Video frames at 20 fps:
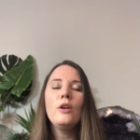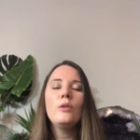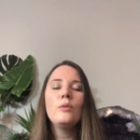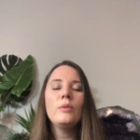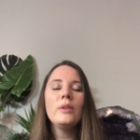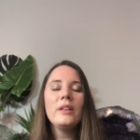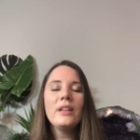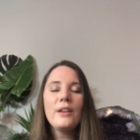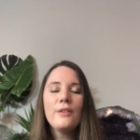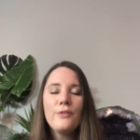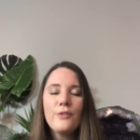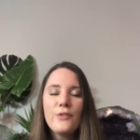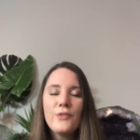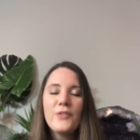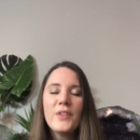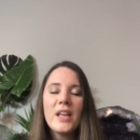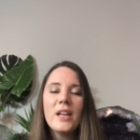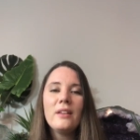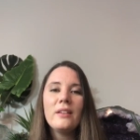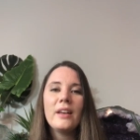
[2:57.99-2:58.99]
Really
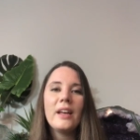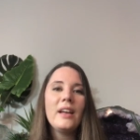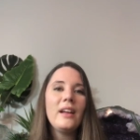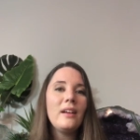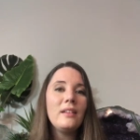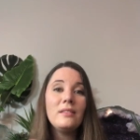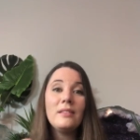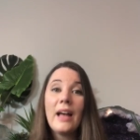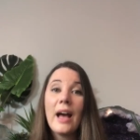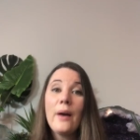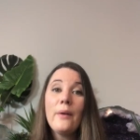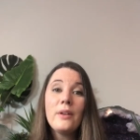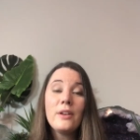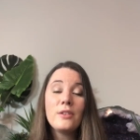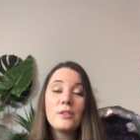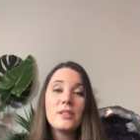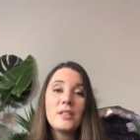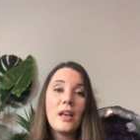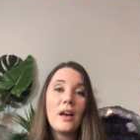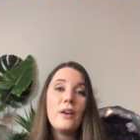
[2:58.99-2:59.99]
feel it, allow
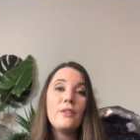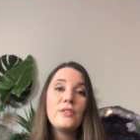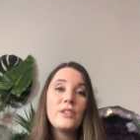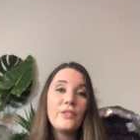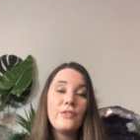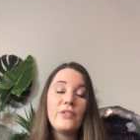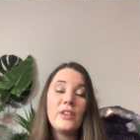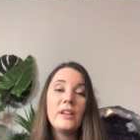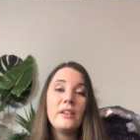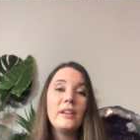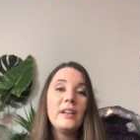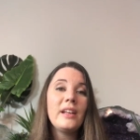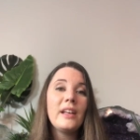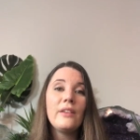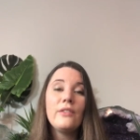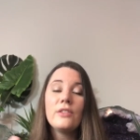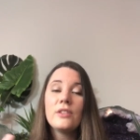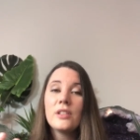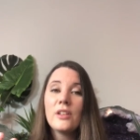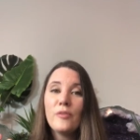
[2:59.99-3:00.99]
yourself to feel it,
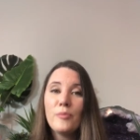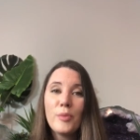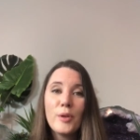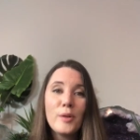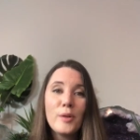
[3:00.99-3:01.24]
give yourself